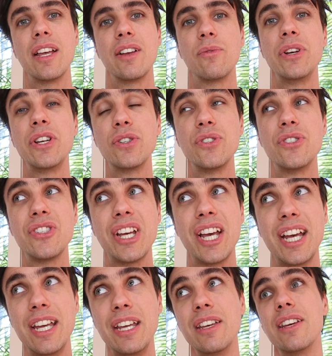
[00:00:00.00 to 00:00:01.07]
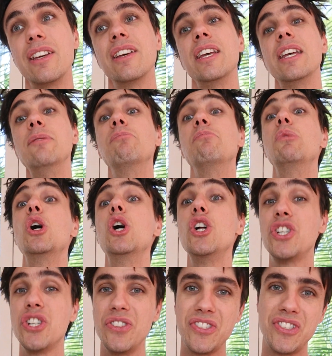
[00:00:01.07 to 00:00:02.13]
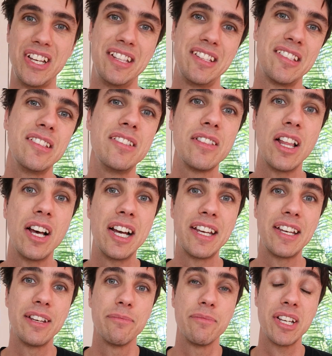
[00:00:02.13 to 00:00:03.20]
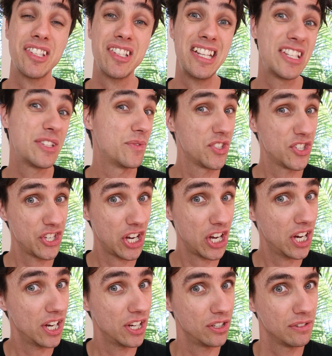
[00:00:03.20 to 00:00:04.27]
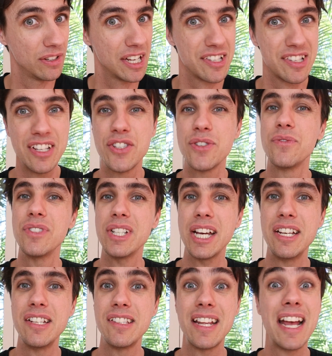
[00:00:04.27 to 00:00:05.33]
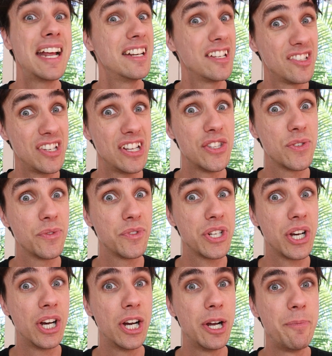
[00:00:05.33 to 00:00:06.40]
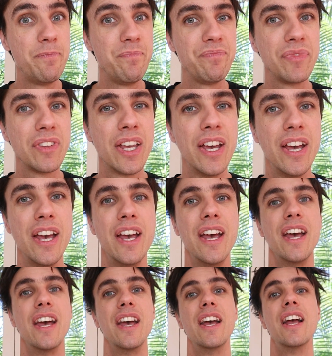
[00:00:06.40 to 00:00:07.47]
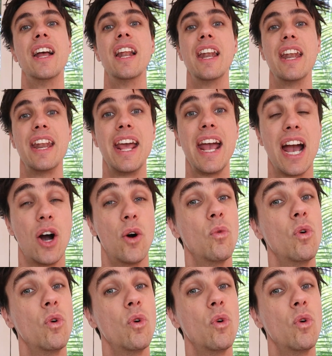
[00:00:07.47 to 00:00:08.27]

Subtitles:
we could say, emergent senses like a sense of style, a sense of taste, and a sense of time. Now,